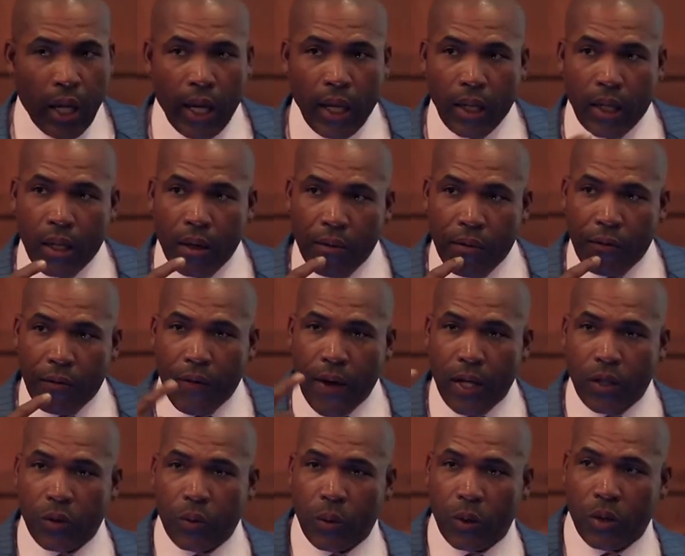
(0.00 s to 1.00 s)
and
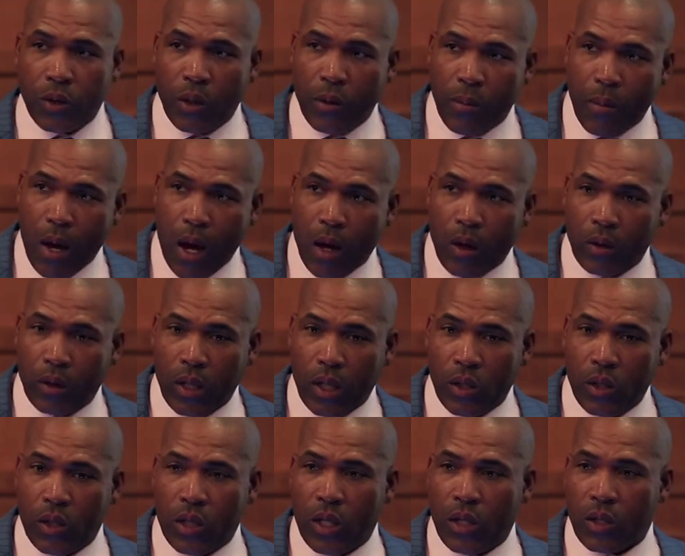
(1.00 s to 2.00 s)
confess with your mouth
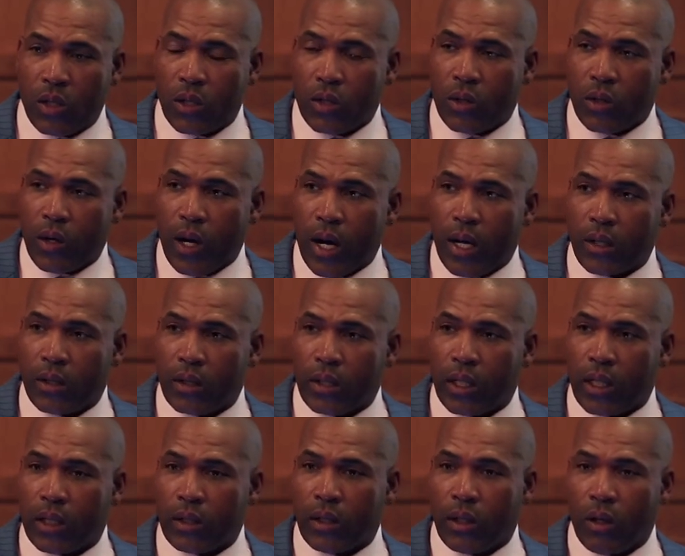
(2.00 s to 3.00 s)
that Jesus Christ
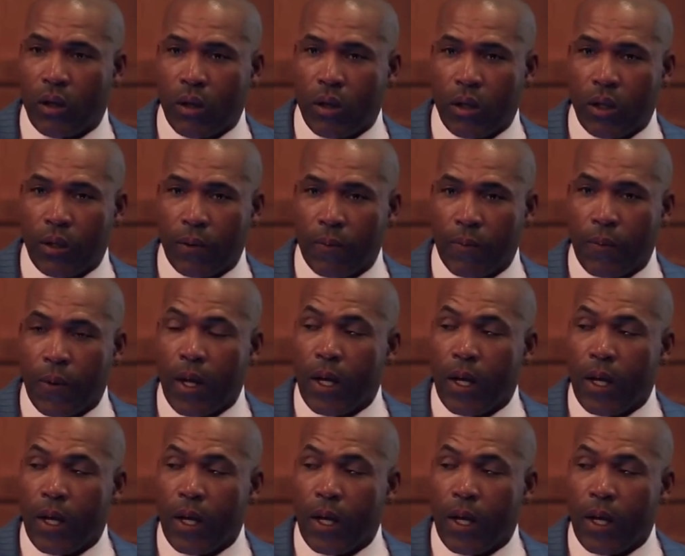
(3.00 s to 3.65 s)
is Lord,